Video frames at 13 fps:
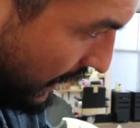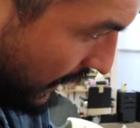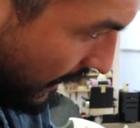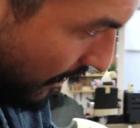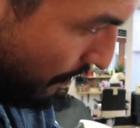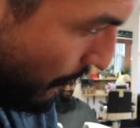
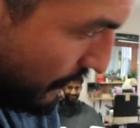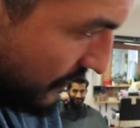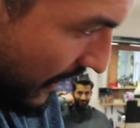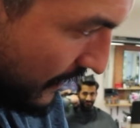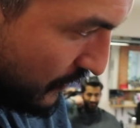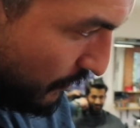And I remember
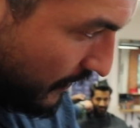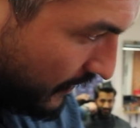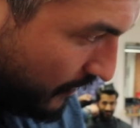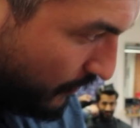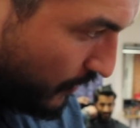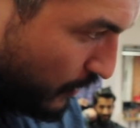saying to him, like,
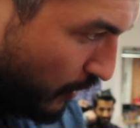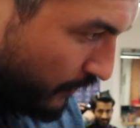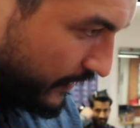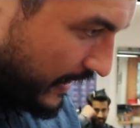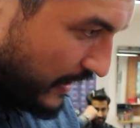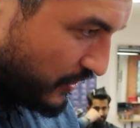you know, what
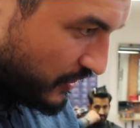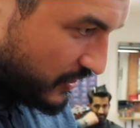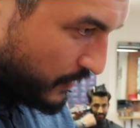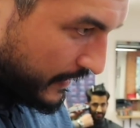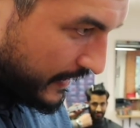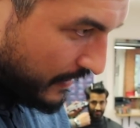
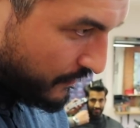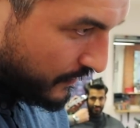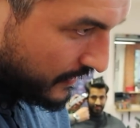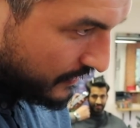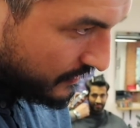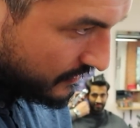qualifications do I need
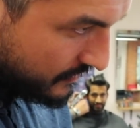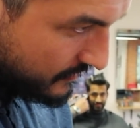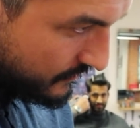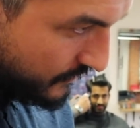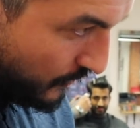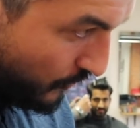for this,
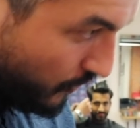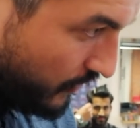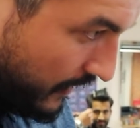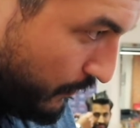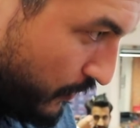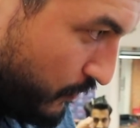for your,
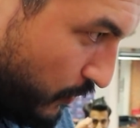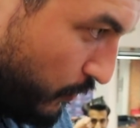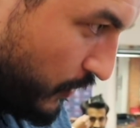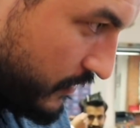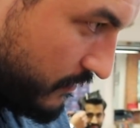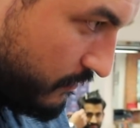like,
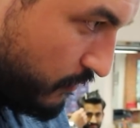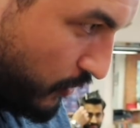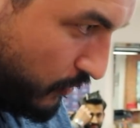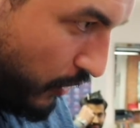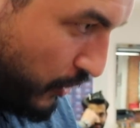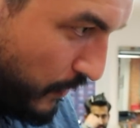
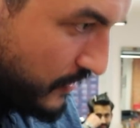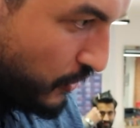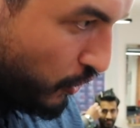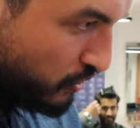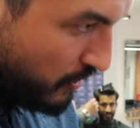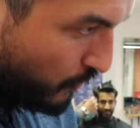what you into
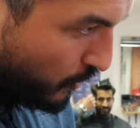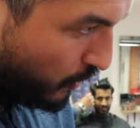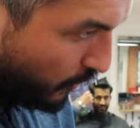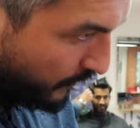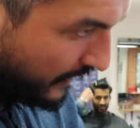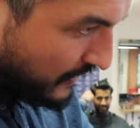your job, what
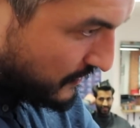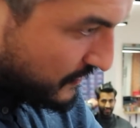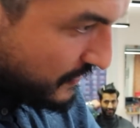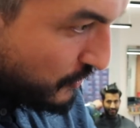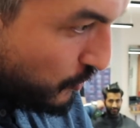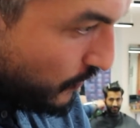
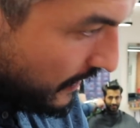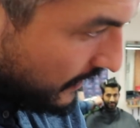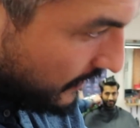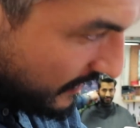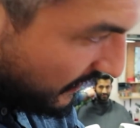qualifications did you get?